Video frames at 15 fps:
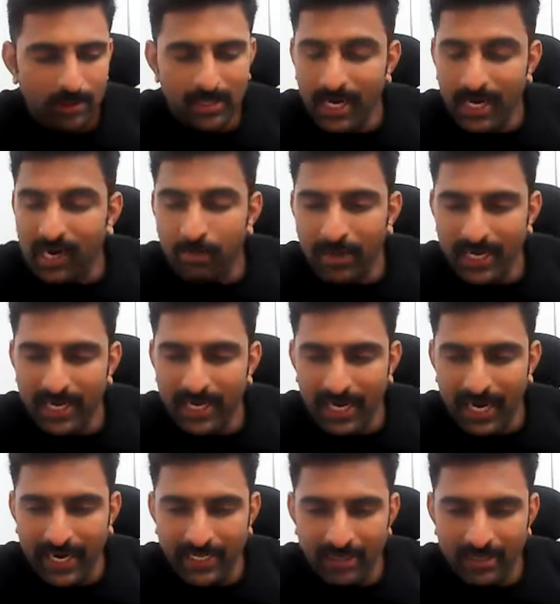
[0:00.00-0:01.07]
There are many
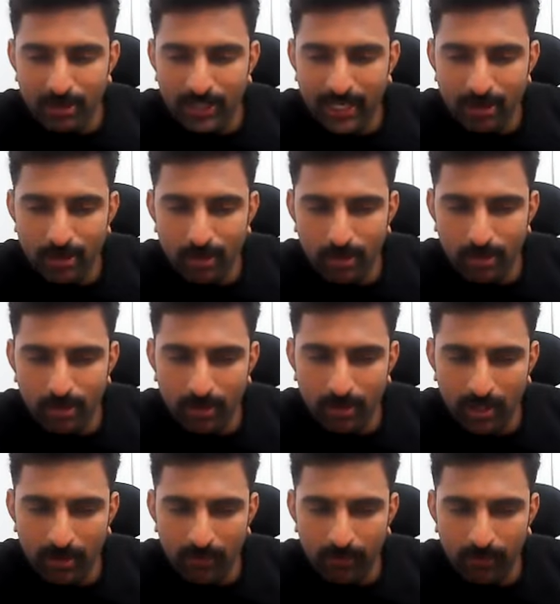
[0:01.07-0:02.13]
clients, okay, so
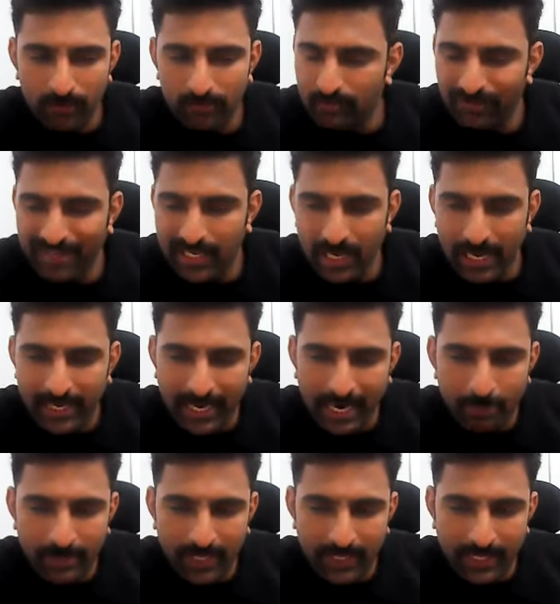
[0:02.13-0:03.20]
uh, where like
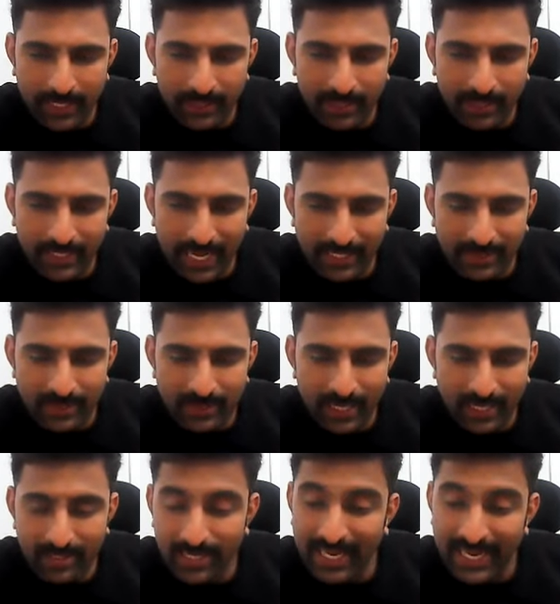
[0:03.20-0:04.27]
I'm taking the
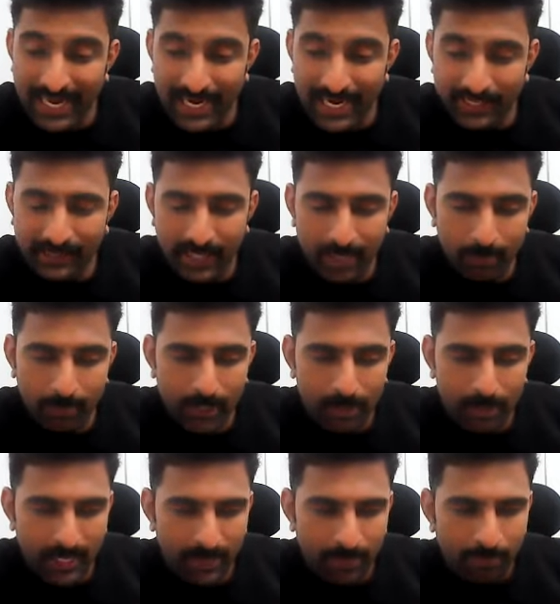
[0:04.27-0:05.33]
dancing as a healing therapy,
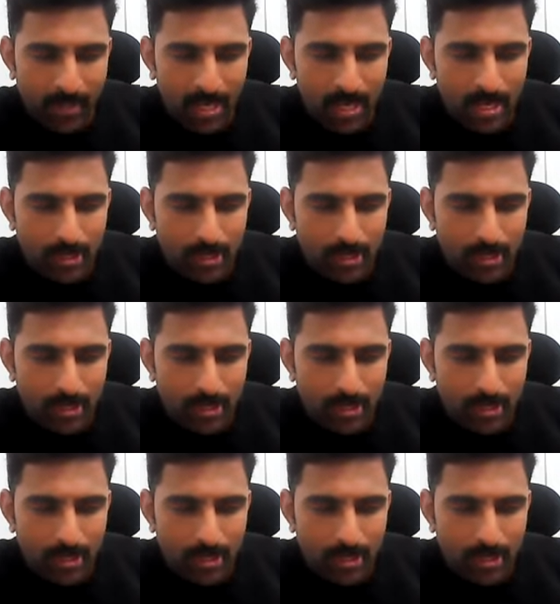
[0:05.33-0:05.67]
okay,